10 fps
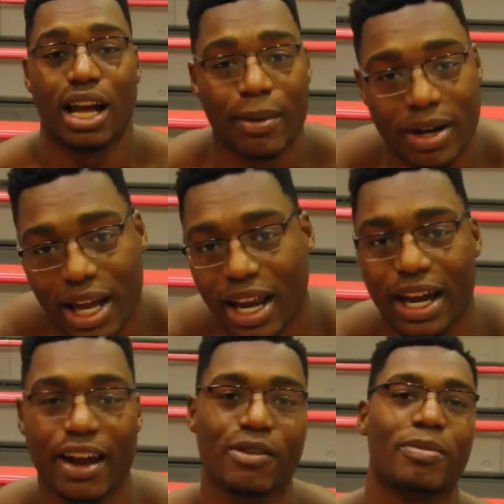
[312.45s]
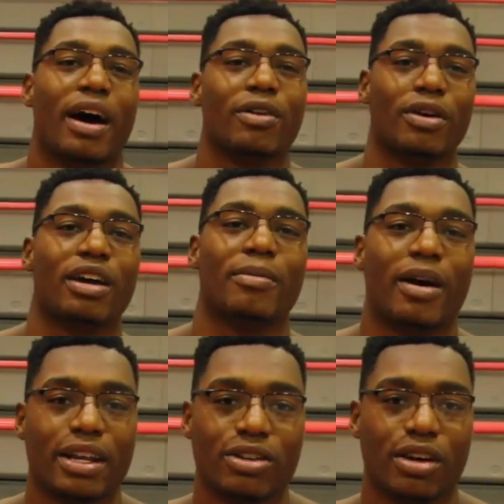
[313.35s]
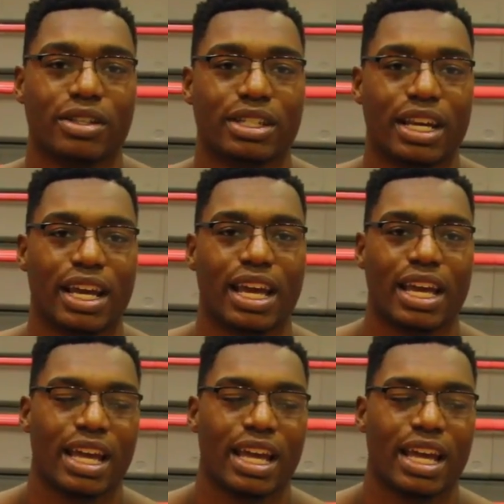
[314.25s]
I'm not like everybody. You know what I'm saying?